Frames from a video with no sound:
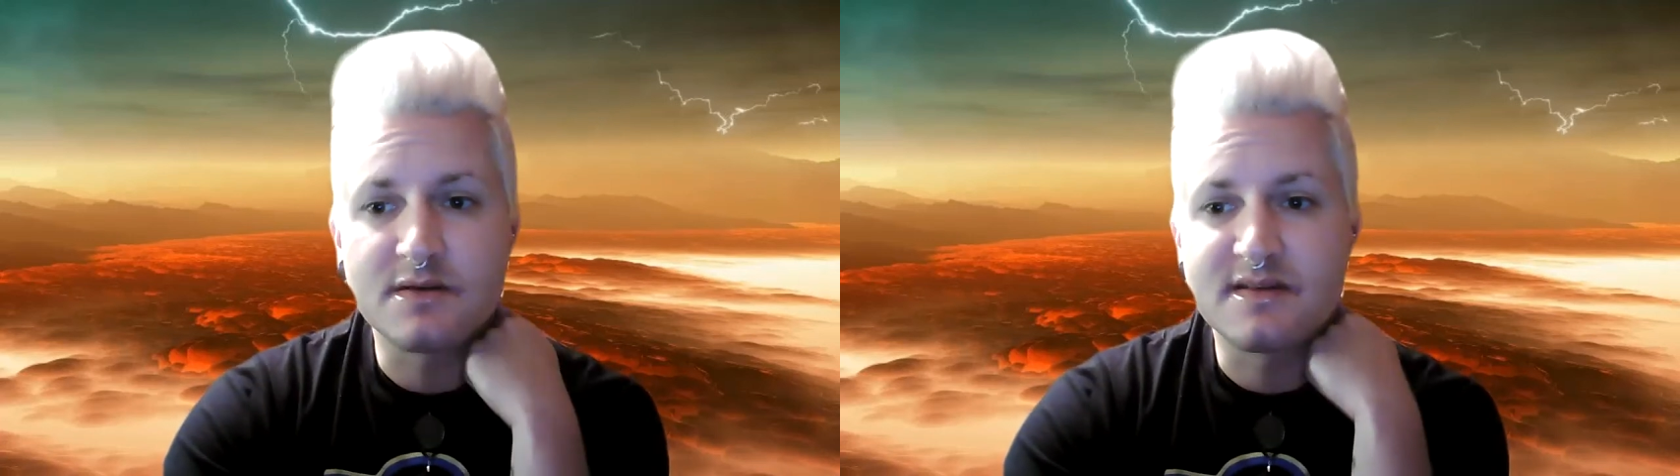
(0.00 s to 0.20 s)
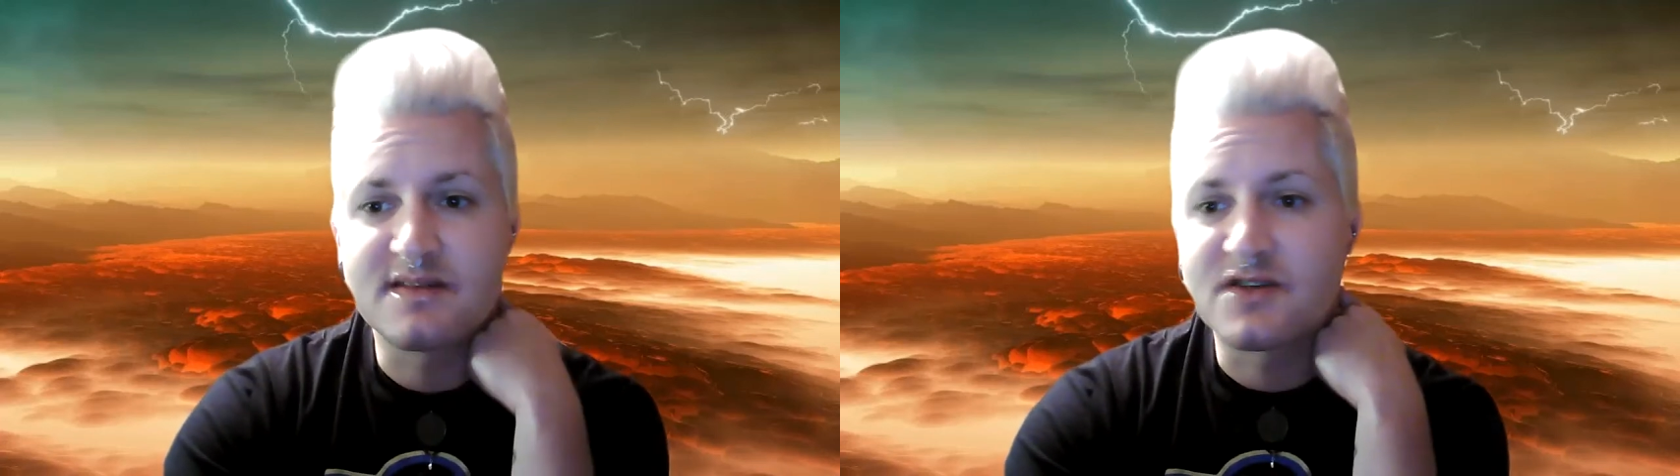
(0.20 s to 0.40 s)

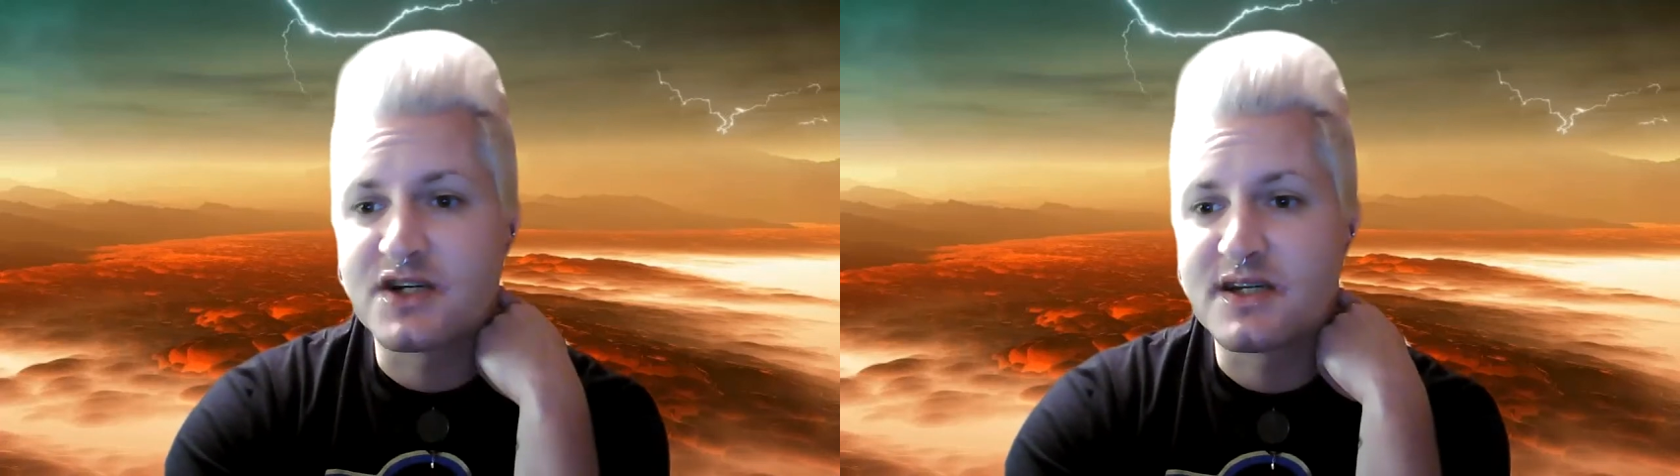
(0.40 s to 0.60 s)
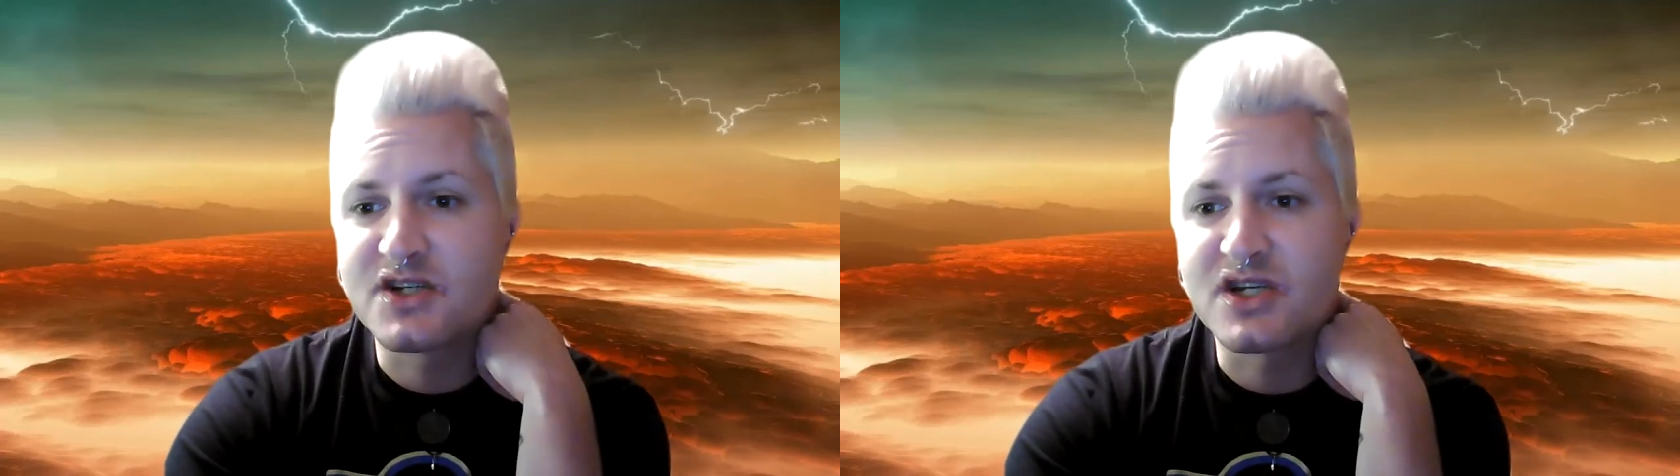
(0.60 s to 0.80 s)
is the
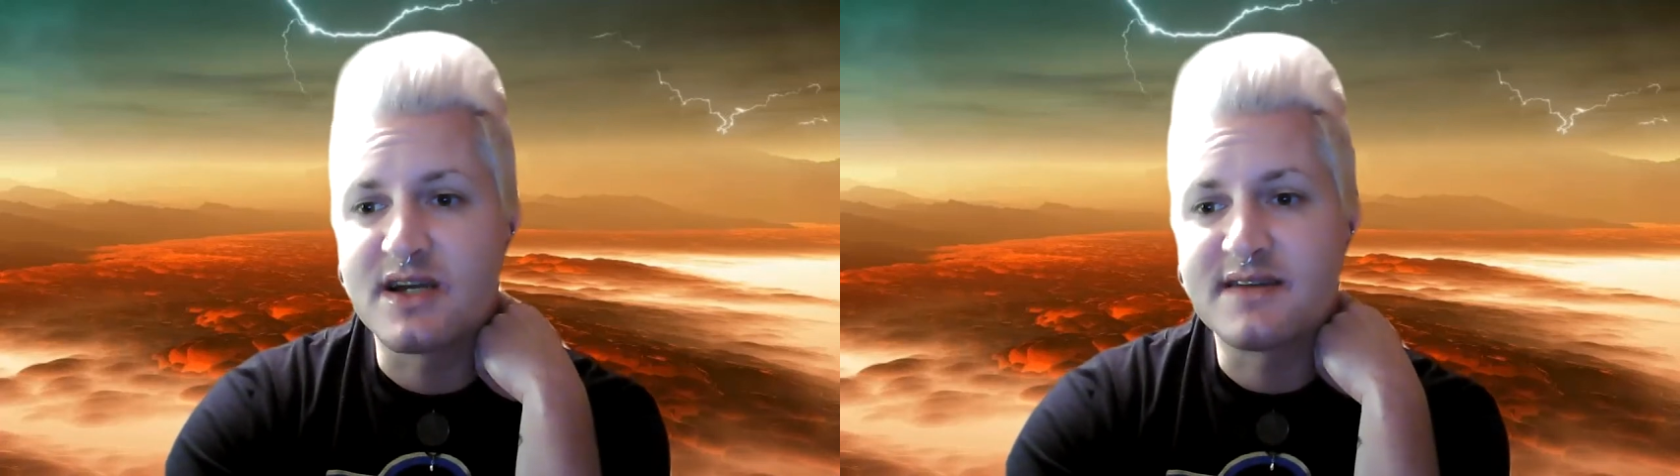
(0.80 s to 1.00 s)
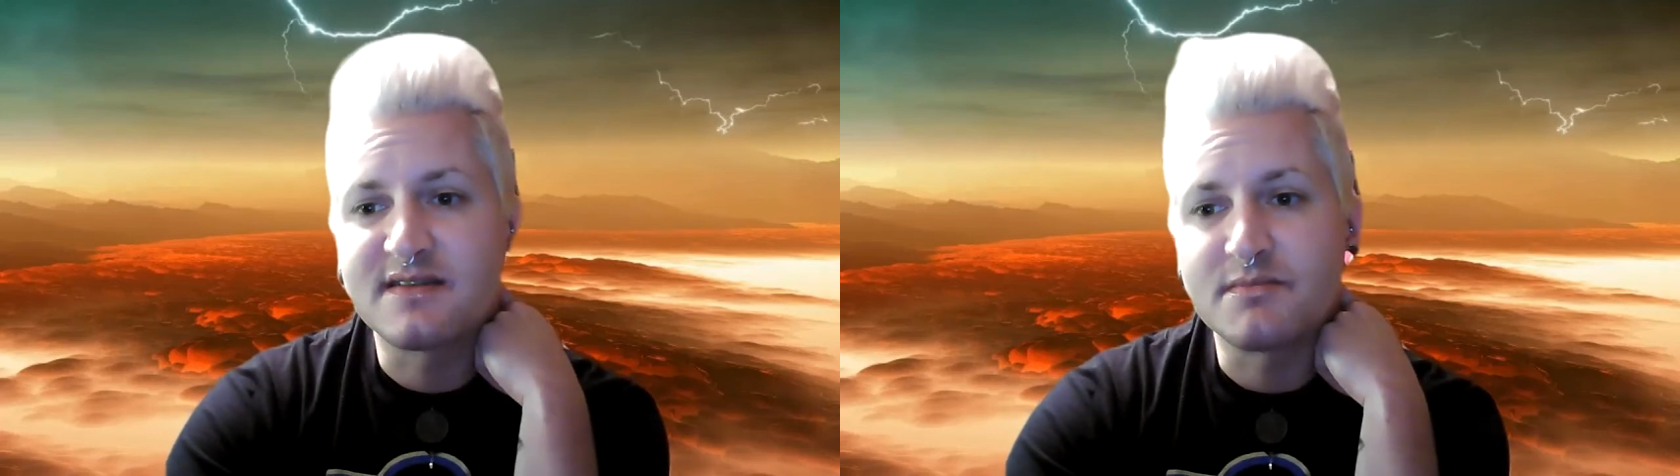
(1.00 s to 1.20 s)
circulation
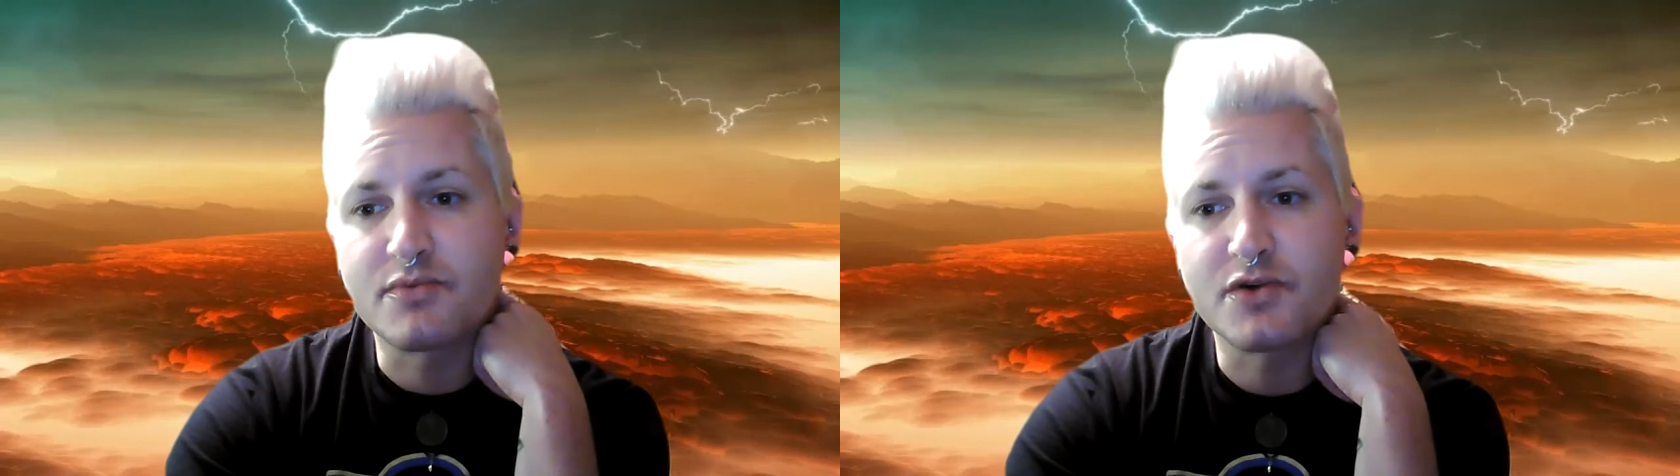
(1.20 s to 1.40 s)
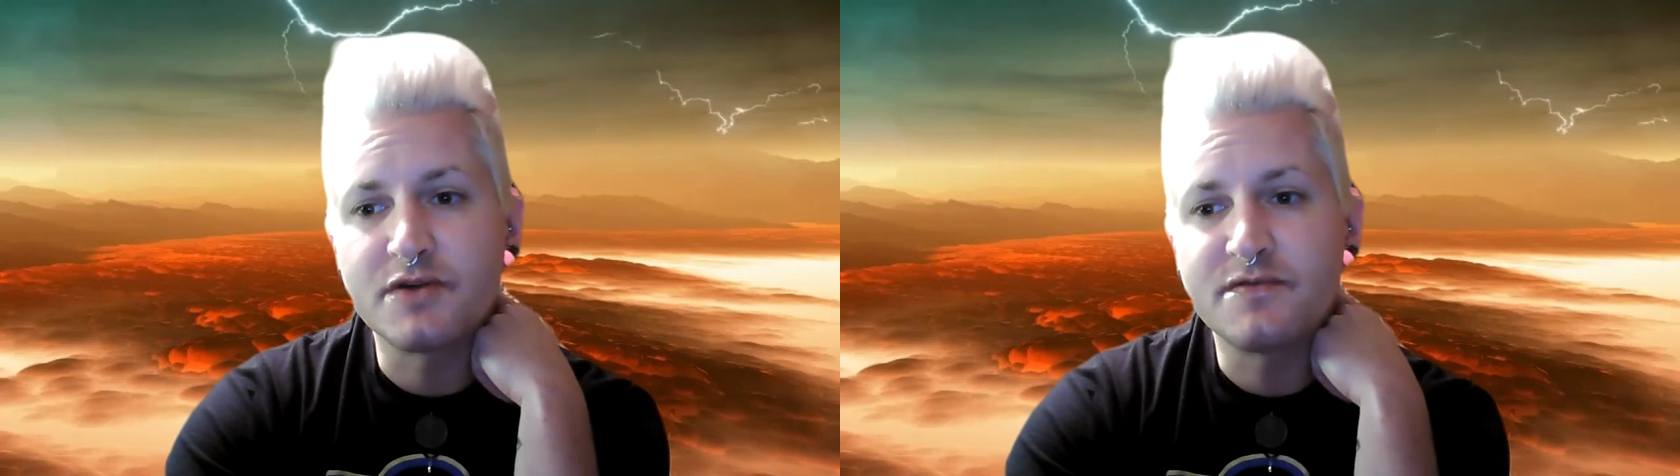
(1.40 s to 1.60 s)
has
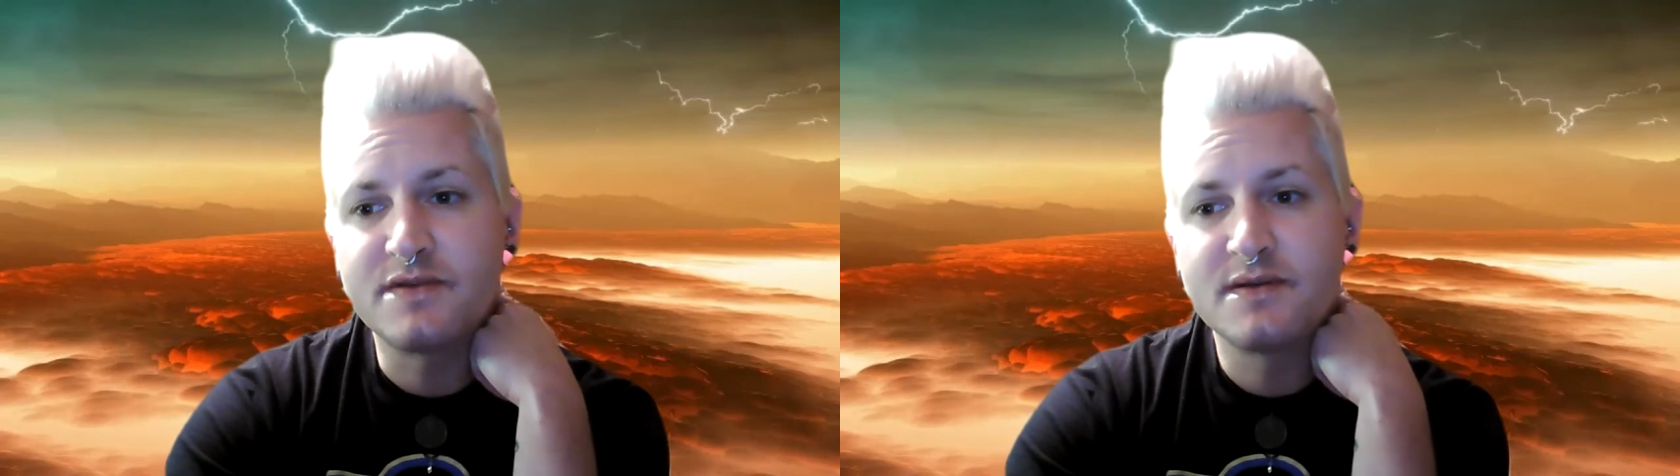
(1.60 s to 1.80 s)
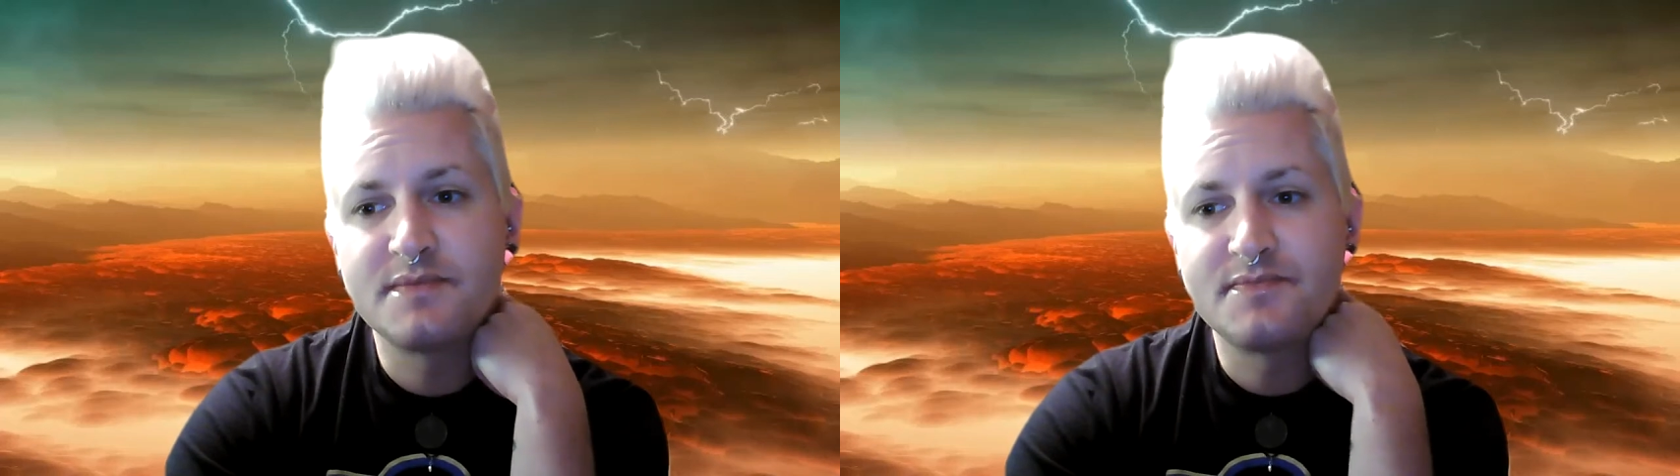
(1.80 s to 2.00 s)
improved,